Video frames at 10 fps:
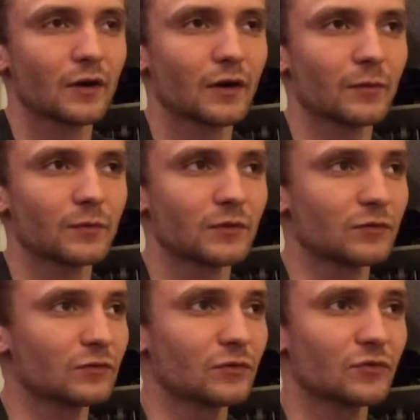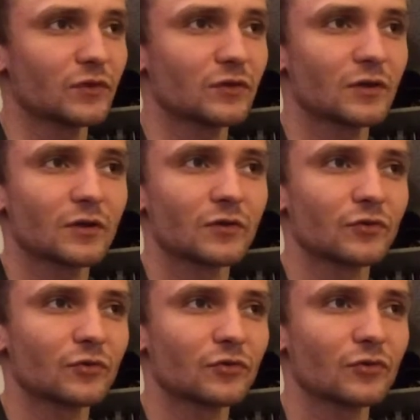Um, and you sit there
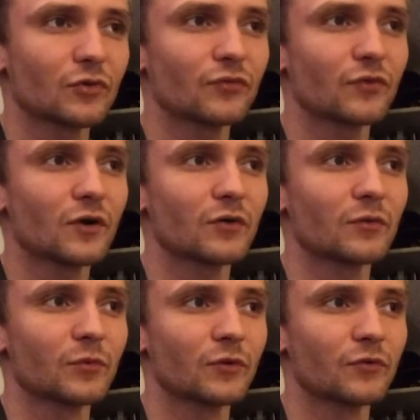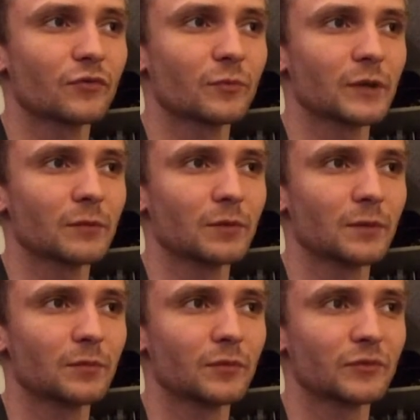and you're so far removed from any
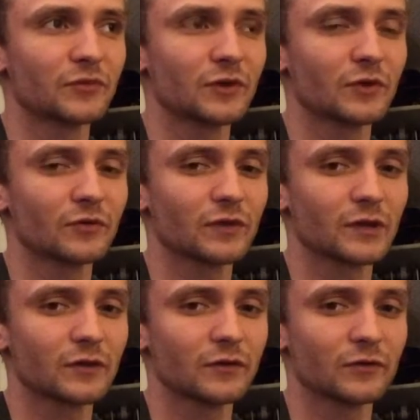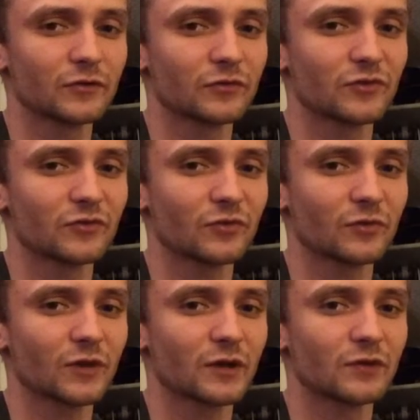people once you get over the hill. It's just so
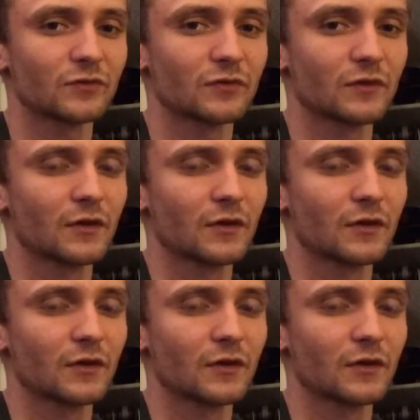nice,